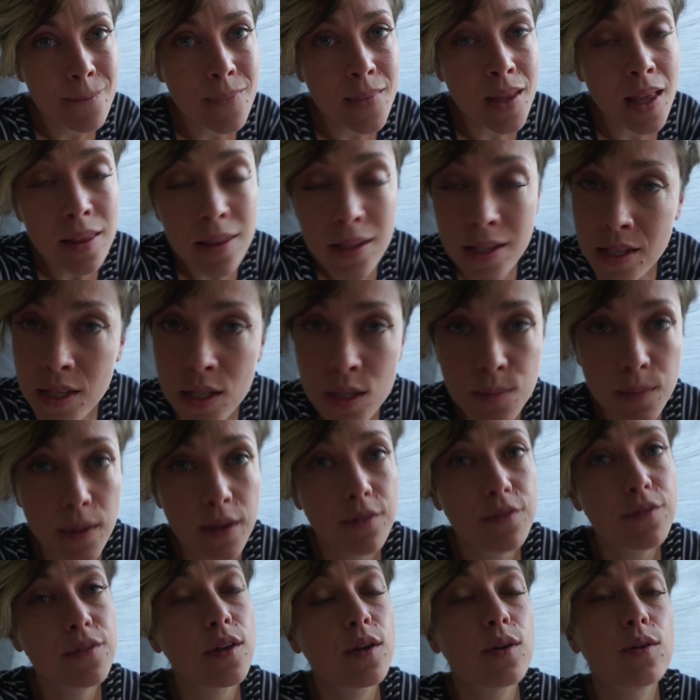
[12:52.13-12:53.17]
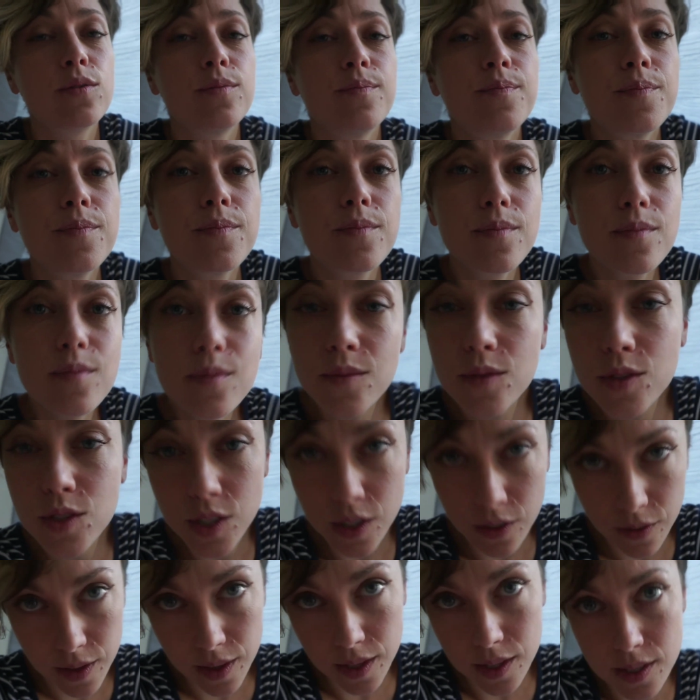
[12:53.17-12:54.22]
This is my flow,
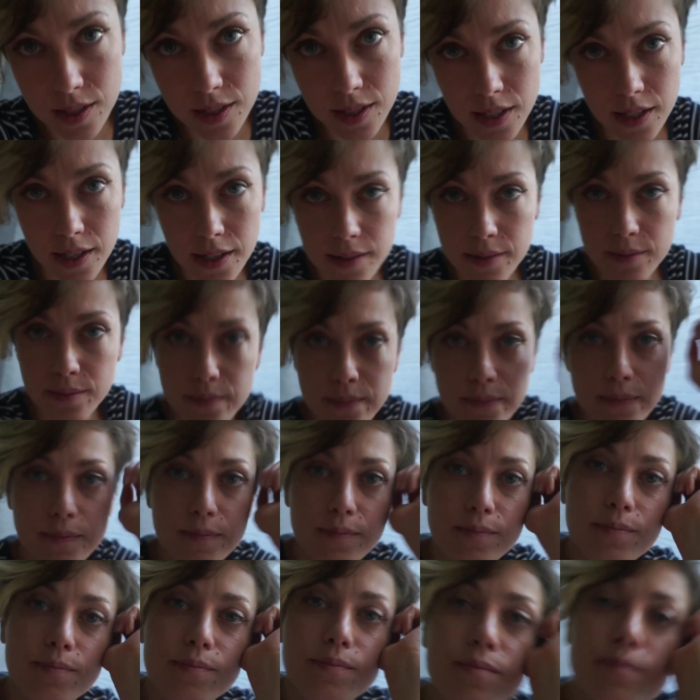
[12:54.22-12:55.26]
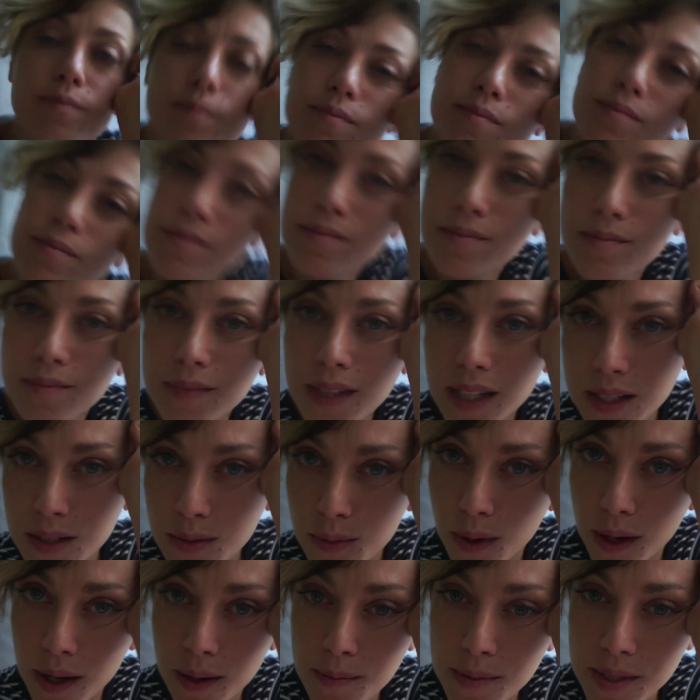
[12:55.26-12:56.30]
sharing this today. That's
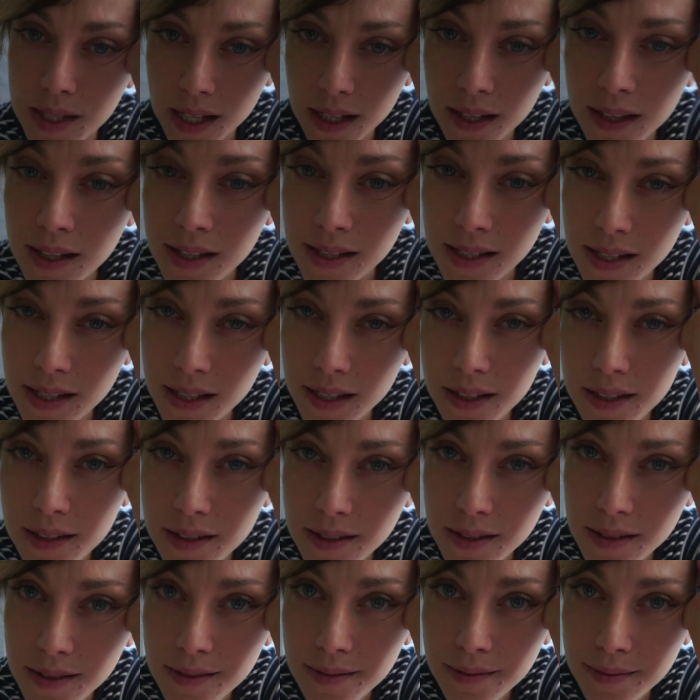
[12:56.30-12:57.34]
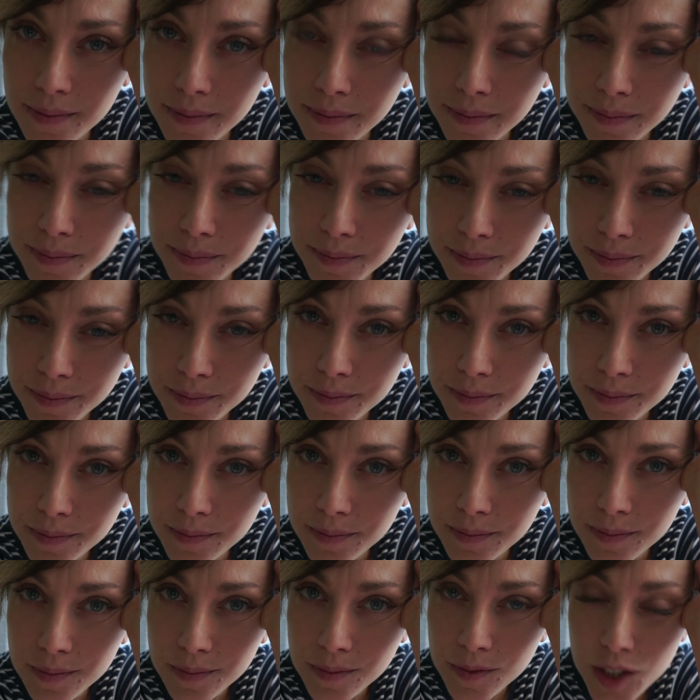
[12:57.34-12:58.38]
why I'm saying these things.
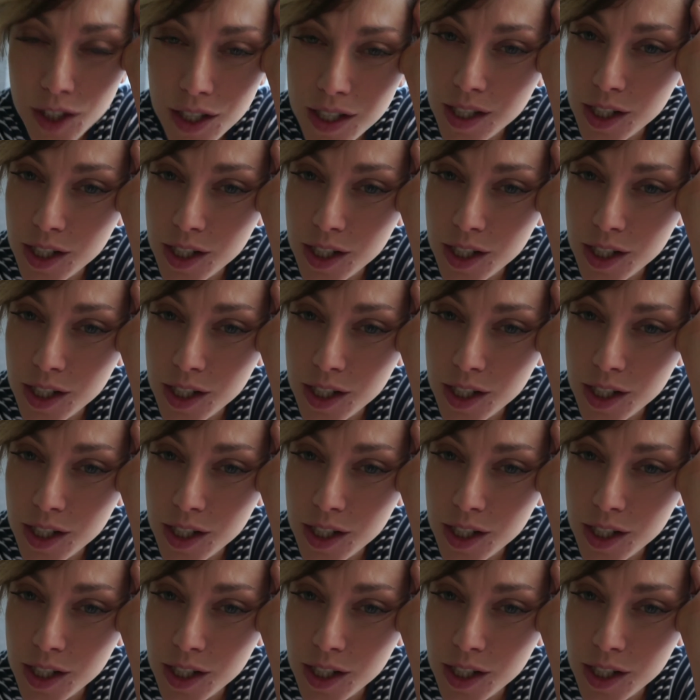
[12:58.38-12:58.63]
Just to